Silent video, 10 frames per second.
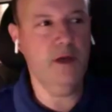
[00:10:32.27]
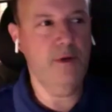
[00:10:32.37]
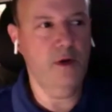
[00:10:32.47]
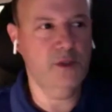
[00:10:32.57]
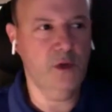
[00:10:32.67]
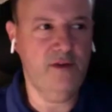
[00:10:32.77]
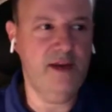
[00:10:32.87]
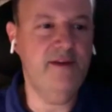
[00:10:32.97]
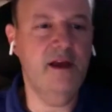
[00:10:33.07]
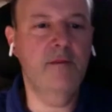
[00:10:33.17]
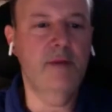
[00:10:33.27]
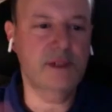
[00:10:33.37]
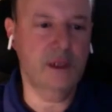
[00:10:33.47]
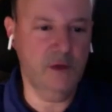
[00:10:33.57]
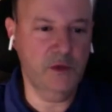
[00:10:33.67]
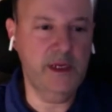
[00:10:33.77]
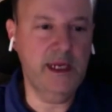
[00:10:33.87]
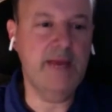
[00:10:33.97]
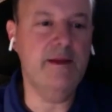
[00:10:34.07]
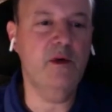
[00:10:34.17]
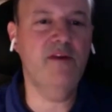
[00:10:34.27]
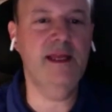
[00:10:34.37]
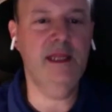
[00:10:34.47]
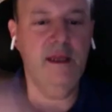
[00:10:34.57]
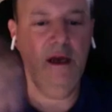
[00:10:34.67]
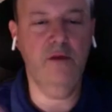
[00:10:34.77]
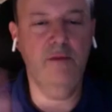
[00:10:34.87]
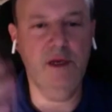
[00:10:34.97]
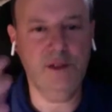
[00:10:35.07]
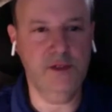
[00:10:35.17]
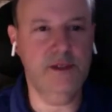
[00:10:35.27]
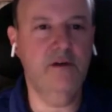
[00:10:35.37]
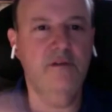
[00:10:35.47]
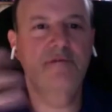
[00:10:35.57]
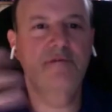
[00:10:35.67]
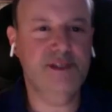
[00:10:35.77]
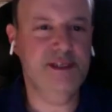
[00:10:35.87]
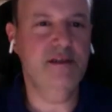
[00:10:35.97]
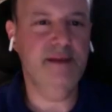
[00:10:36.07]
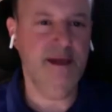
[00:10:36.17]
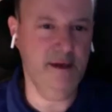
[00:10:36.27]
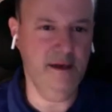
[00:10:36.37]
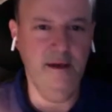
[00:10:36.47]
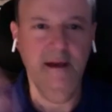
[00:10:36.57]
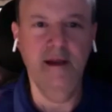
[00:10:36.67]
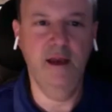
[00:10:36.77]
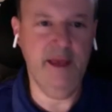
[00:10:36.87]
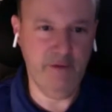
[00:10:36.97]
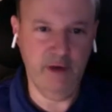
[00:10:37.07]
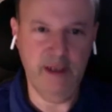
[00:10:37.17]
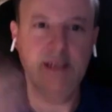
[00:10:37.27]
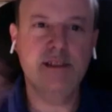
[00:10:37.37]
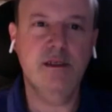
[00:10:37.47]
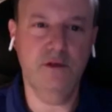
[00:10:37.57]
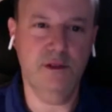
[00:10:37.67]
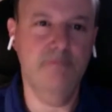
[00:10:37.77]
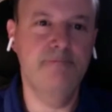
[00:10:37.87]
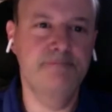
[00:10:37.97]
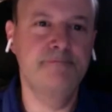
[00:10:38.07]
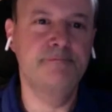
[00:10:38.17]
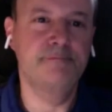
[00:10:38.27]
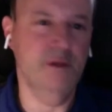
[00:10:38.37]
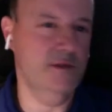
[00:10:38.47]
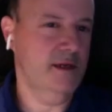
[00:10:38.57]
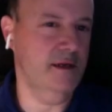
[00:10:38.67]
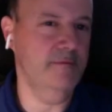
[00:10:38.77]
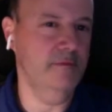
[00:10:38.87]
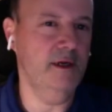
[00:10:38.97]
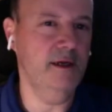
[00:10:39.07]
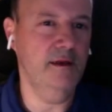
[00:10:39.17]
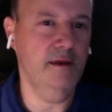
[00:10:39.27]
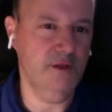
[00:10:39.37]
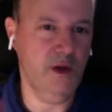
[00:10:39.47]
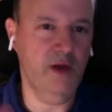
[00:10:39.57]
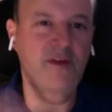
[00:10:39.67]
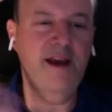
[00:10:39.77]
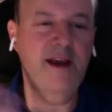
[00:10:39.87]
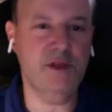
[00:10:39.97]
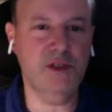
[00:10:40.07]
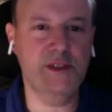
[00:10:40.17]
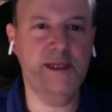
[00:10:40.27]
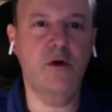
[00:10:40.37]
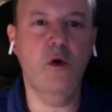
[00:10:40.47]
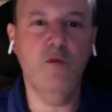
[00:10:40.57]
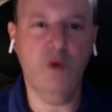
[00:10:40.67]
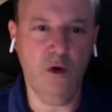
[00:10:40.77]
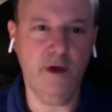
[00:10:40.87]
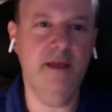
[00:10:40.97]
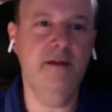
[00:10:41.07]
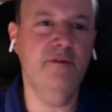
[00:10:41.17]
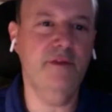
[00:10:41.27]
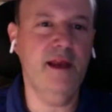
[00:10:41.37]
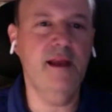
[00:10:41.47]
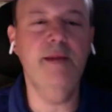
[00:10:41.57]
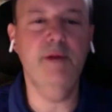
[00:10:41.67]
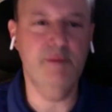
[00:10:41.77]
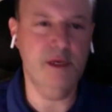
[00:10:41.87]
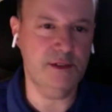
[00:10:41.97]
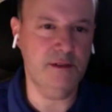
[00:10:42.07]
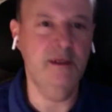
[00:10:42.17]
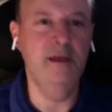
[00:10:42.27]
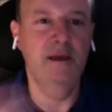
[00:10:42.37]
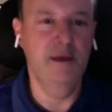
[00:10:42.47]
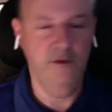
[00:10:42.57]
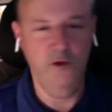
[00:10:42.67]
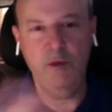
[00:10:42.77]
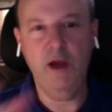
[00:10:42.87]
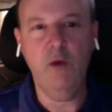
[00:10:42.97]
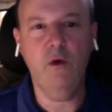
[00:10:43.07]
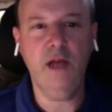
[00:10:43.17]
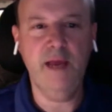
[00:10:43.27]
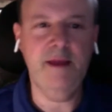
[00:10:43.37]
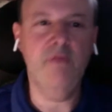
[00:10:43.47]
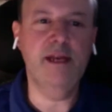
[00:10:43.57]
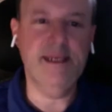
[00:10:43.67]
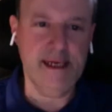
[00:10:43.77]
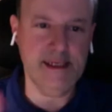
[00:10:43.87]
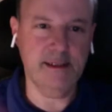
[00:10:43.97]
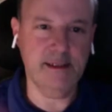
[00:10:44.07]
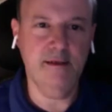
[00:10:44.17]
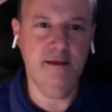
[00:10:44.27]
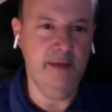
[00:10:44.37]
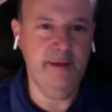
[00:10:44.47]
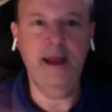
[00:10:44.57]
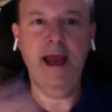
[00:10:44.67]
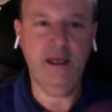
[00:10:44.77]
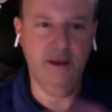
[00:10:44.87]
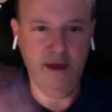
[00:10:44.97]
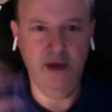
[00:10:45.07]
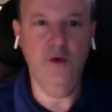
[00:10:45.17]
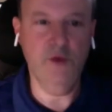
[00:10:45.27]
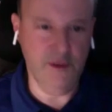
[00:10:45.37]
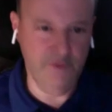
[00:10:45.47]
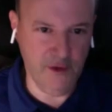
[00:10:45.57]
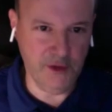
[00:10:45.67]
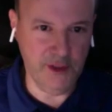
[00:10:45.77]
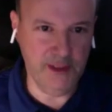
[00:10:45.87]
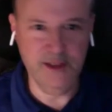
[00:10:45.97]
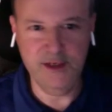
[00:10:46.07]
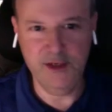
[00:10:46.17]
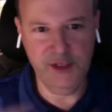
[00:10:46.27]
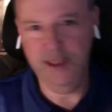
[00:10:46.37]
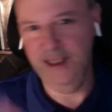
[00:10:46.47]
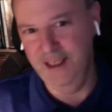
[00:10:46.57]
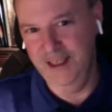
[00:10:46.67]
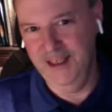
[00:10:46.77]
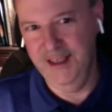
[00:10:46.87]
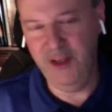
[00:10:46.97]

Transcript: simple component, so if I found a muscle that was weak and I would find the other muscles that are facilitated and then release those, is that right? So I find the muscles that are overworking for that inhibited muscle, do my work and then retest it and then then use it functionally. There's the